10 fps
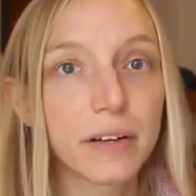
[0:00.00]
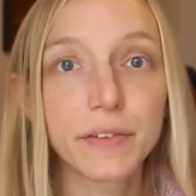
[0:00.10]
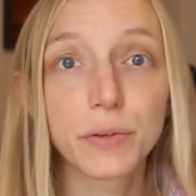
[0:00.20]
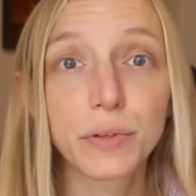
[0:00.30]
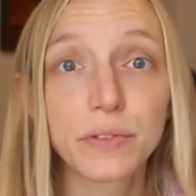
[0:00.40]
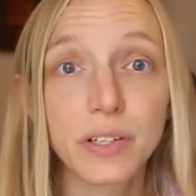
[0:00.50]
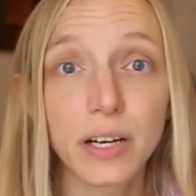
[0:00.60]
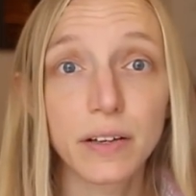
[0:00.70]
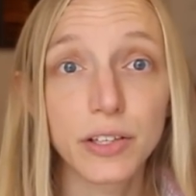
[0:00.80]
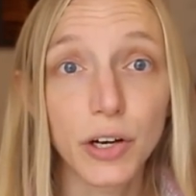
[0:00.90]
if you use
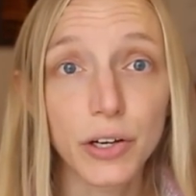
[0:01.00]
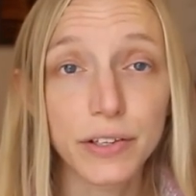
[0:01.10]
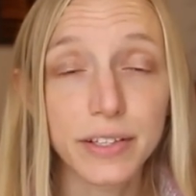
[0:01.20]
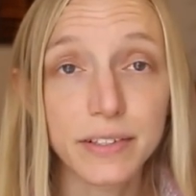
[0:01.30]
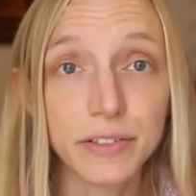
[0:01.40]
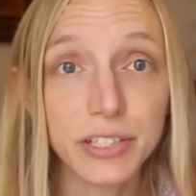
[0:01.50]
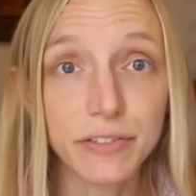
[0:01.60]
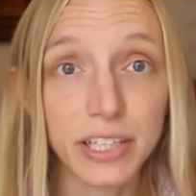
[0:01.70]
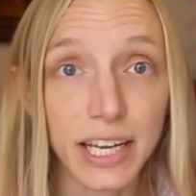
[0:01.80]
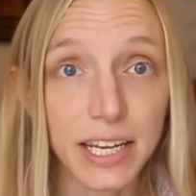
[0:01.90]
a yarn that's of a
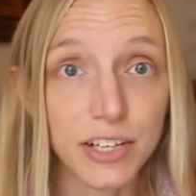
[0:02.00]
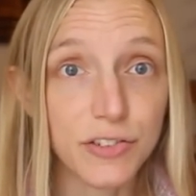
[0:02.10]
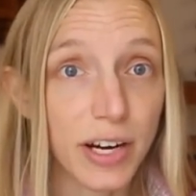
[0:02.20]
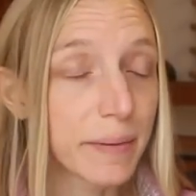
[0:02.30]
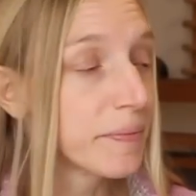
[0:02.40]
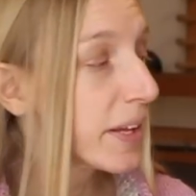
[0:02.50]
different gauge, right?